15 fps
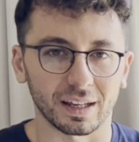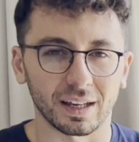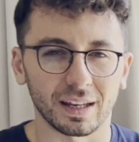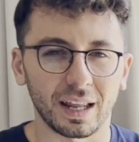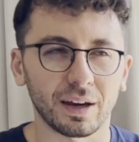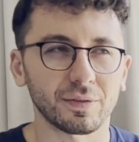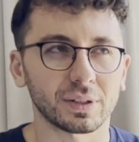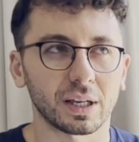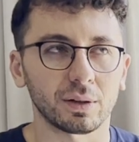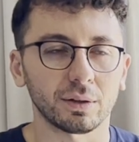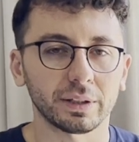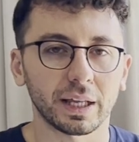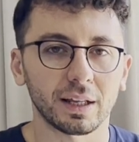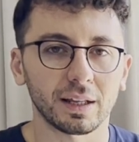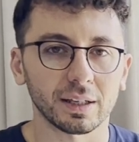Lifestyle
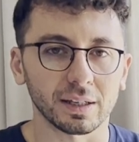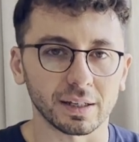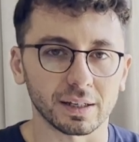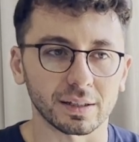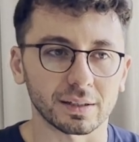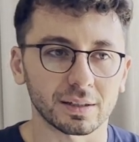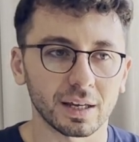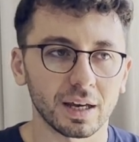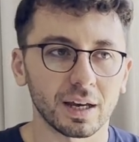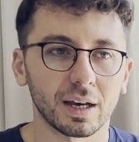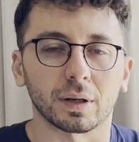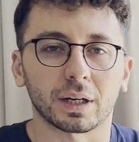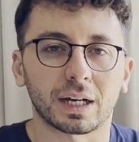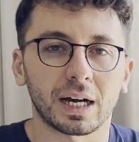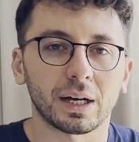hotel is a
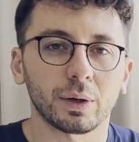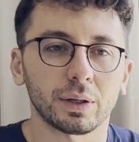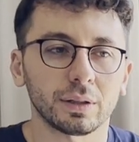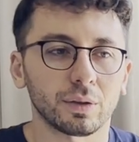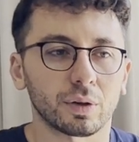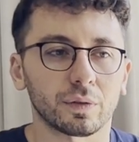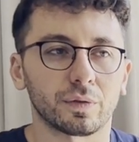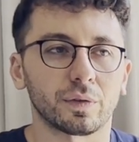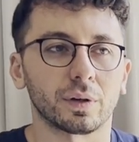kind of